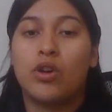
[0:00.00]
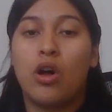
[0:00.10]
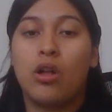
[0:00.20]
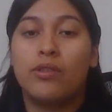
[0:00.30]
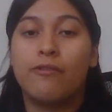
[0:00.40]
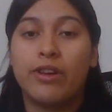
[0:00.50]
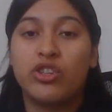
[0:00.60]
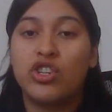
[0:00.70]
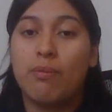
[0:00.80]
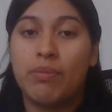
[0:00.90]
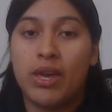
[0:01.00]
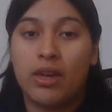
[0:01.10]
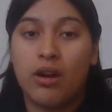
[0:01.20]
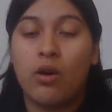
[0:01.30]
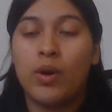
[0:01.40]
called Friendship
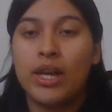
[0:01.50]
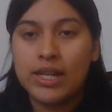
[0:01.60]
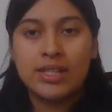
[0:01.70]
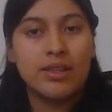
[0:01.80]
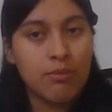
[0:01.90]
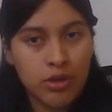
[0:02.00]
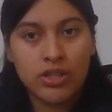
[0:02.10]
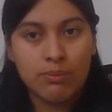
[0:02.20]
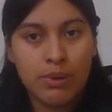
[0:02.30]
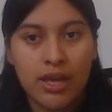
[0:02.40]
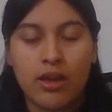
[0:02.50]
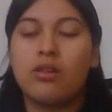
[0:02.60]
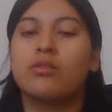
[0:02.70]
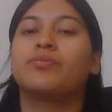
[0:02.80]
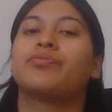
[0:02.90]
Bingo. And it's similar to
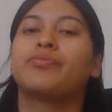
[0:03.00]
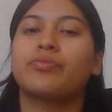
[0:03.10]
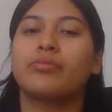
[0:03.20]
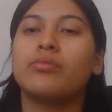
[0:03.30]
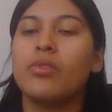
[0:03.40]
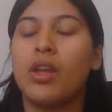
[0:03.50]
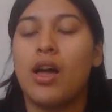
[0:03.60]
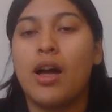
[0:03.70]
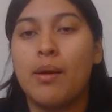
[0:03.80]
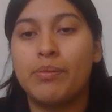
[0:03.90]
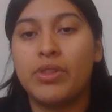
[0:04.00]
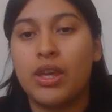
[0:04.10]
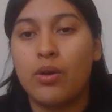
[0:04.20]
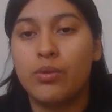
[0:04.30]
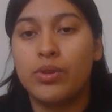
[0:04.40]
bingo.
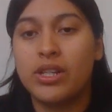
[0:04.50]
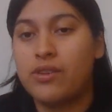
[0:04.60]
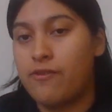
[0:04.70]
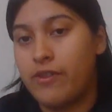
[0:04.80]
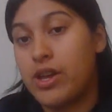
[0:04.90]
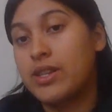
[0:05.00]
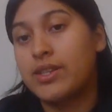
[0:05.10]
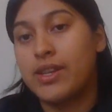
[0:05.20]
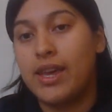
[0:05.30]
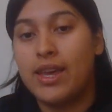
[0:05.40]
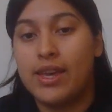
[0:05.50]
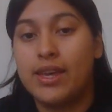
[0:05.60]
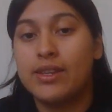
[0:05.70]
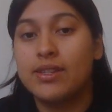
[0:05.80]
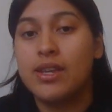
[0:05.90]
The only difference
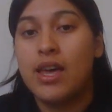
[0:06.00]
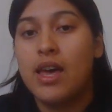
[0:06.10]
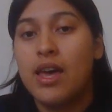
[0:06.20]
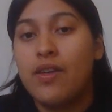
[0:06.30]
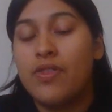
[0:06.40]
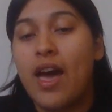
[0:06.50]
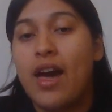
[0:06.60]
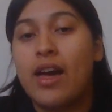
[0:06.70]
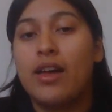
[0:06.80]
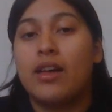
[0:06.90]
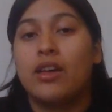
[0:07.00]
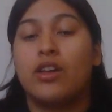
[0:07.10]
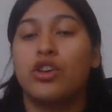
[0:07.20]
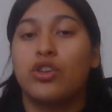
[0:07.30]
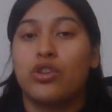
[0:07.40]
is that
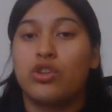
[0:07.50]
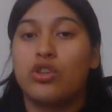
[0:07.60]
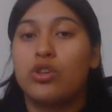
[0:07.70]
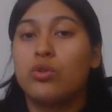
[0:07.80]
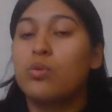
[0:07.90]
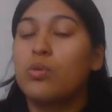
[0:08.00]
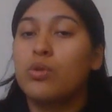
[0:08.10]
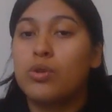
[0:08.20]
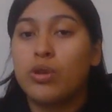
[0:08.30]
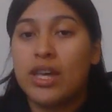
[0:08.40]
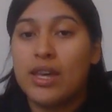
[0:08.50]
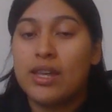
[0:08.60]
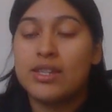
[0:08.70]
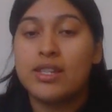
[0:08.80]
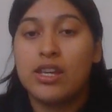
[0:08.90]
you will
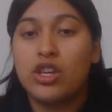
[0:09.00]
get